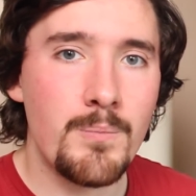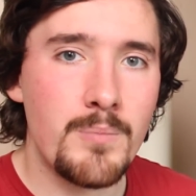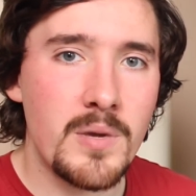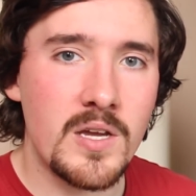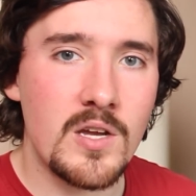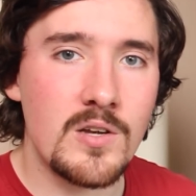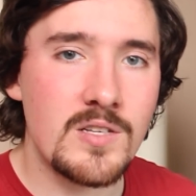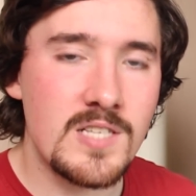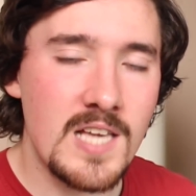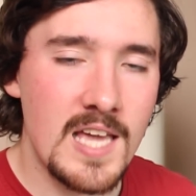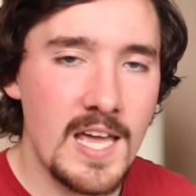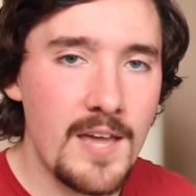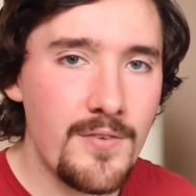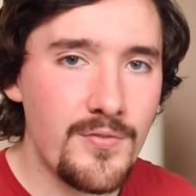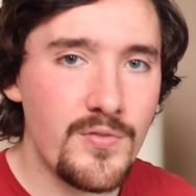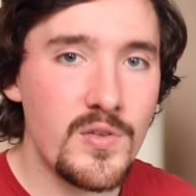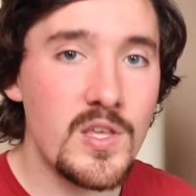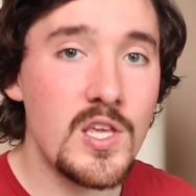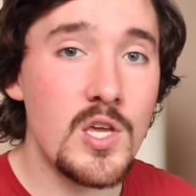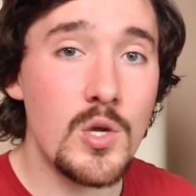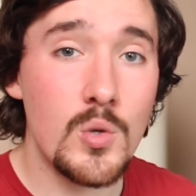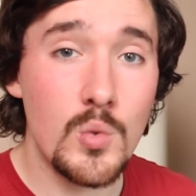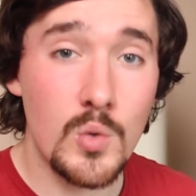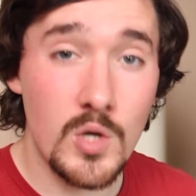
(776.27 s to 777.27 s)
Because
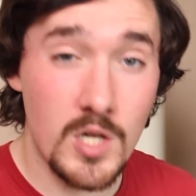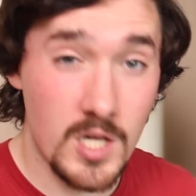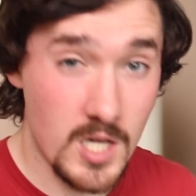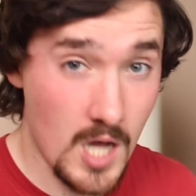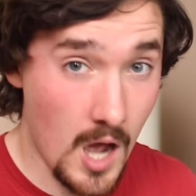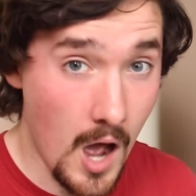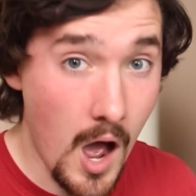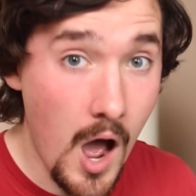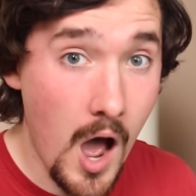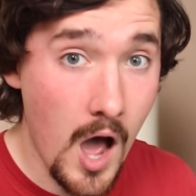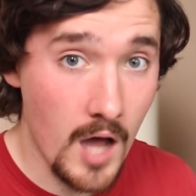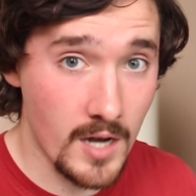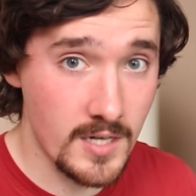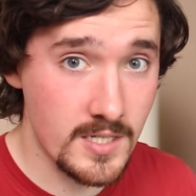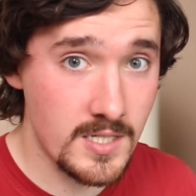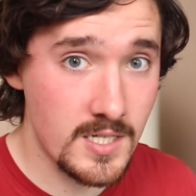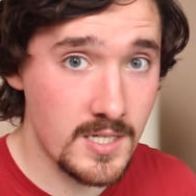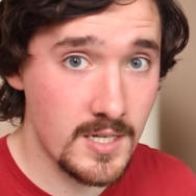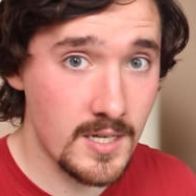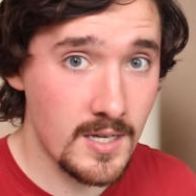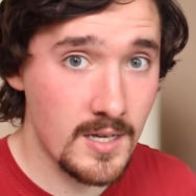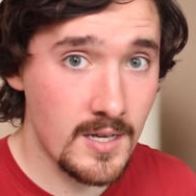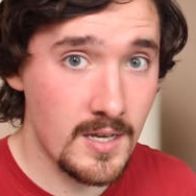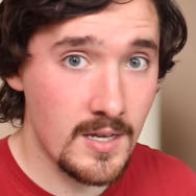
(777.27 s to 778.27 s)
if you
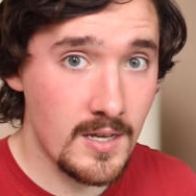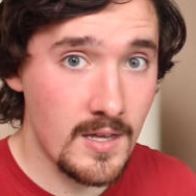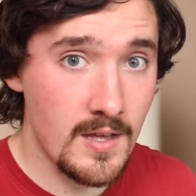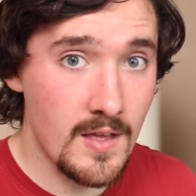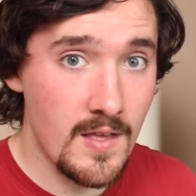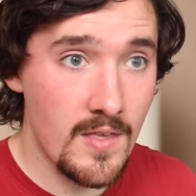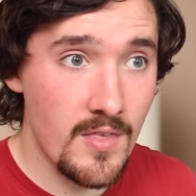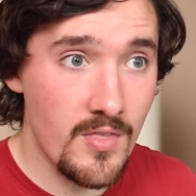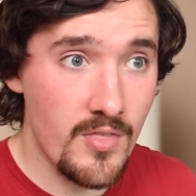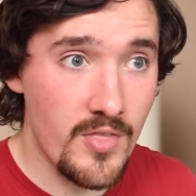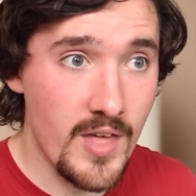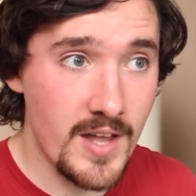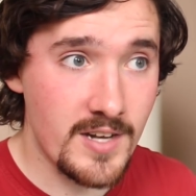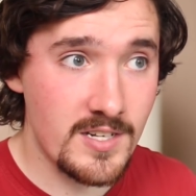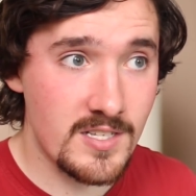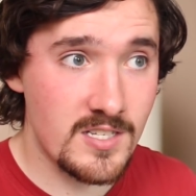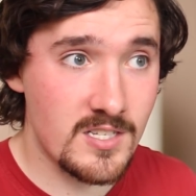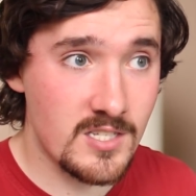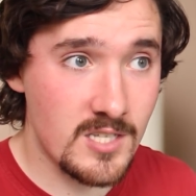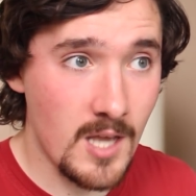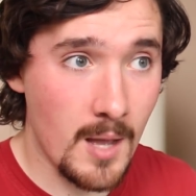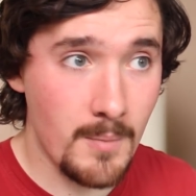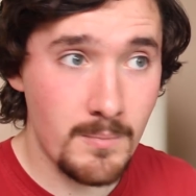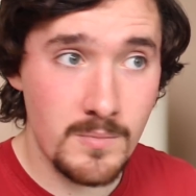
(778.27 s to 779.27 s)
can't, then
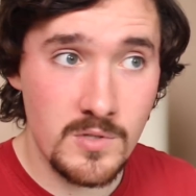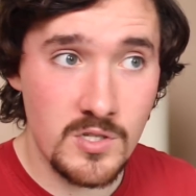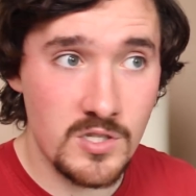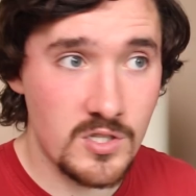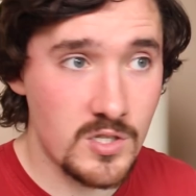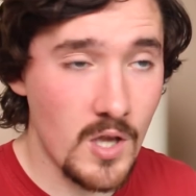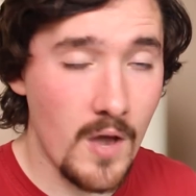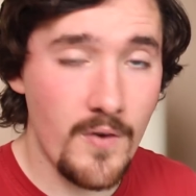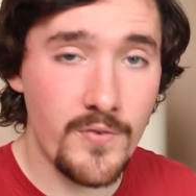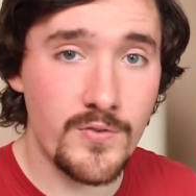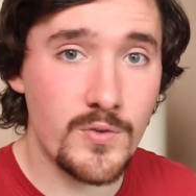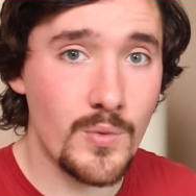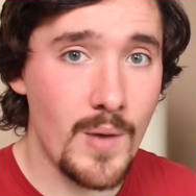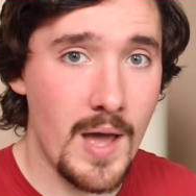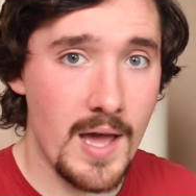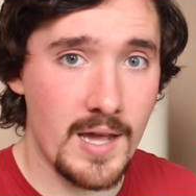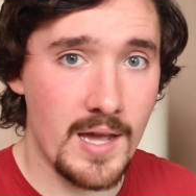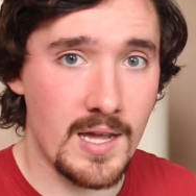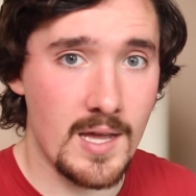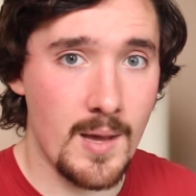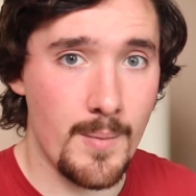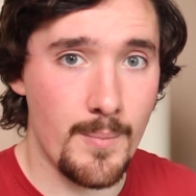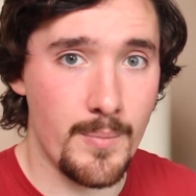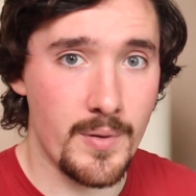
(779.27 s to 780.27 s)
some
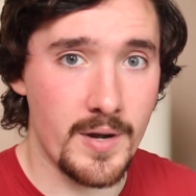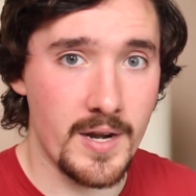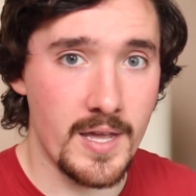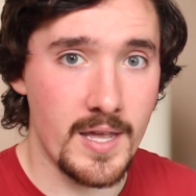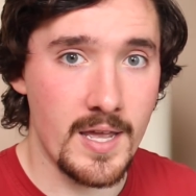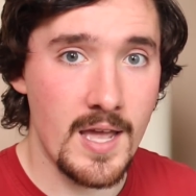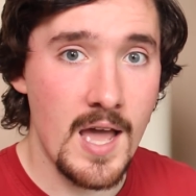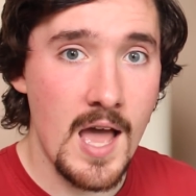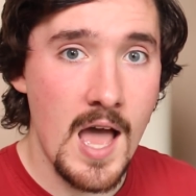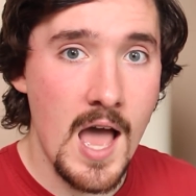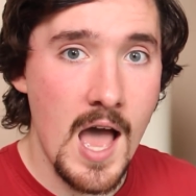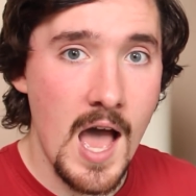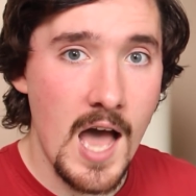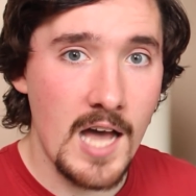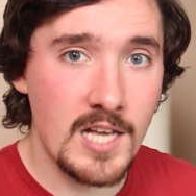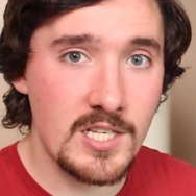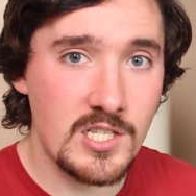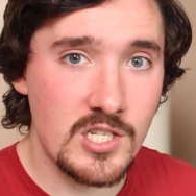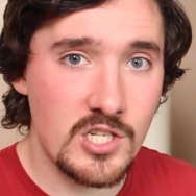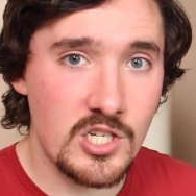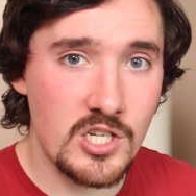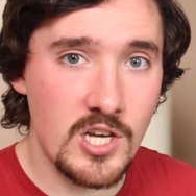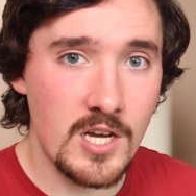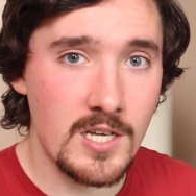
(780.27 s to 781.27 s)
software company
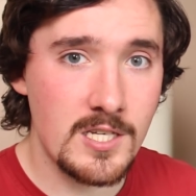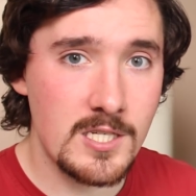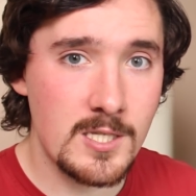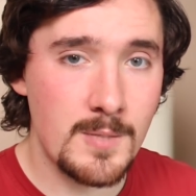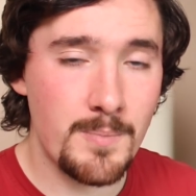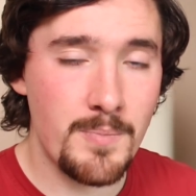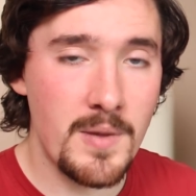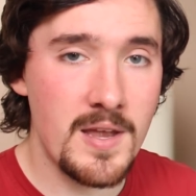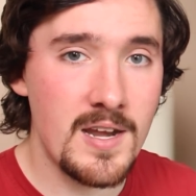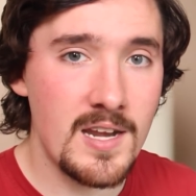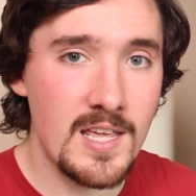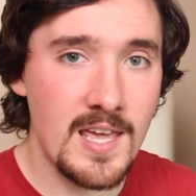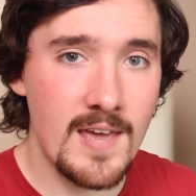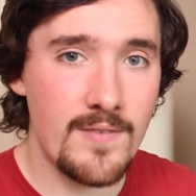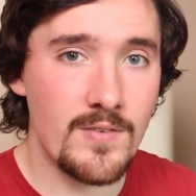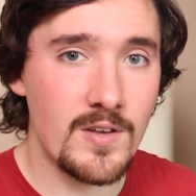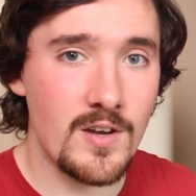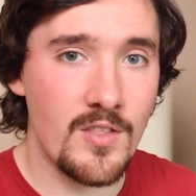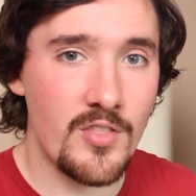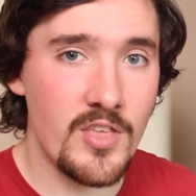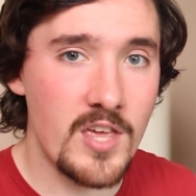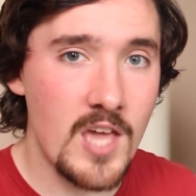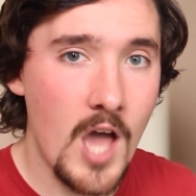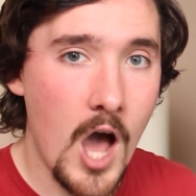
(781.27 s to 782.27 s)
has just been
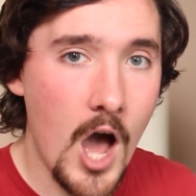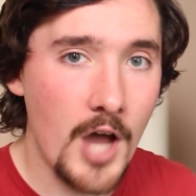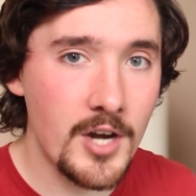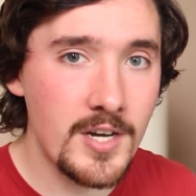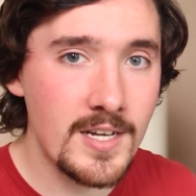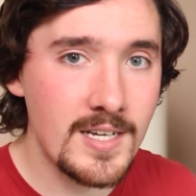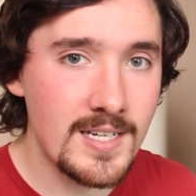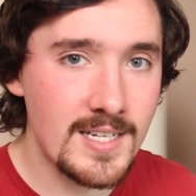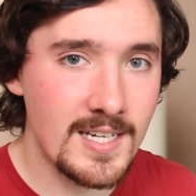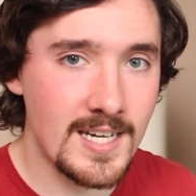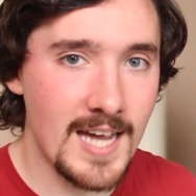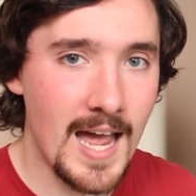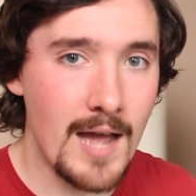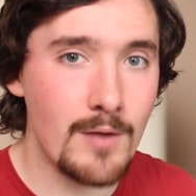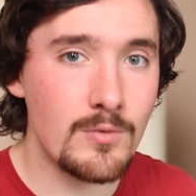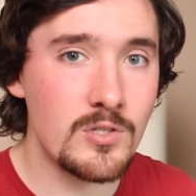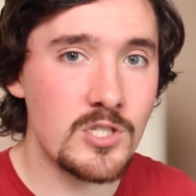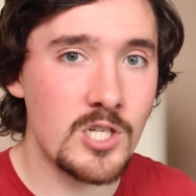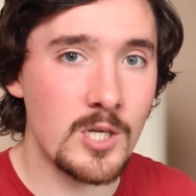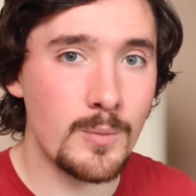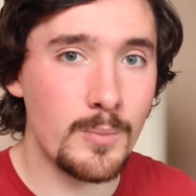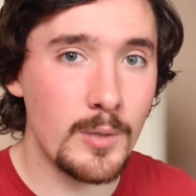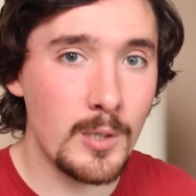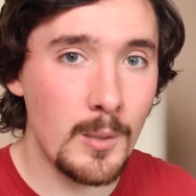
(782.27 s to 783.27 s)
given the
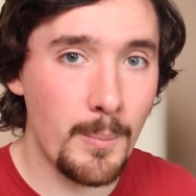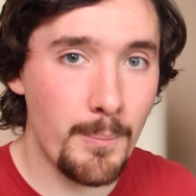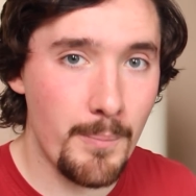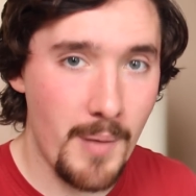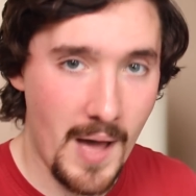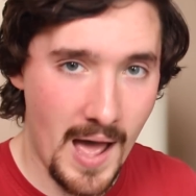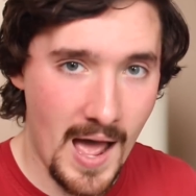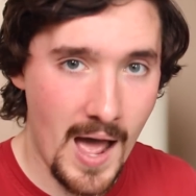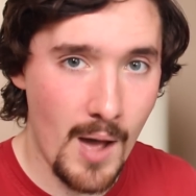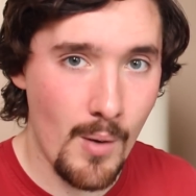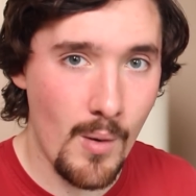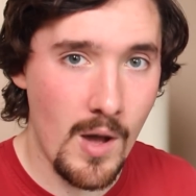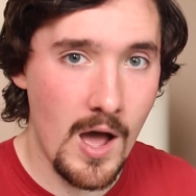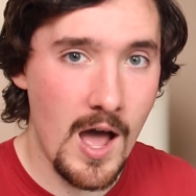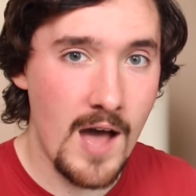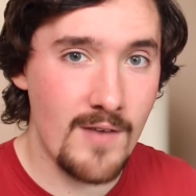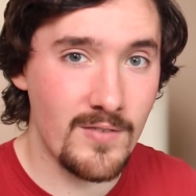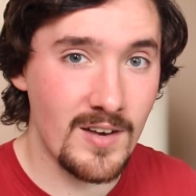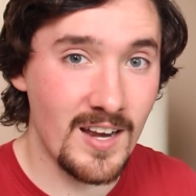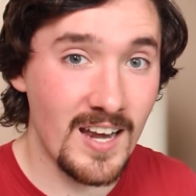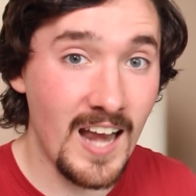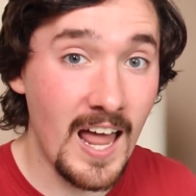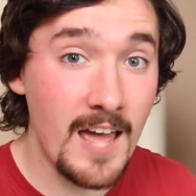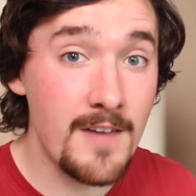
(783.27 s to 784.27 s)
unaccountable power
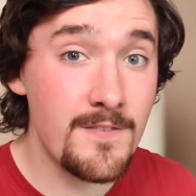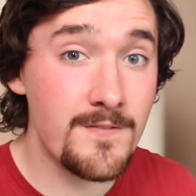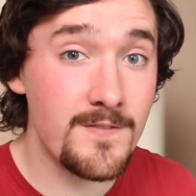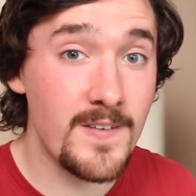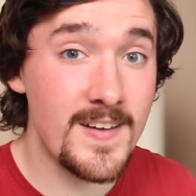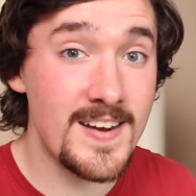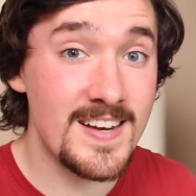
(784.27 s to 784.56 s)
of life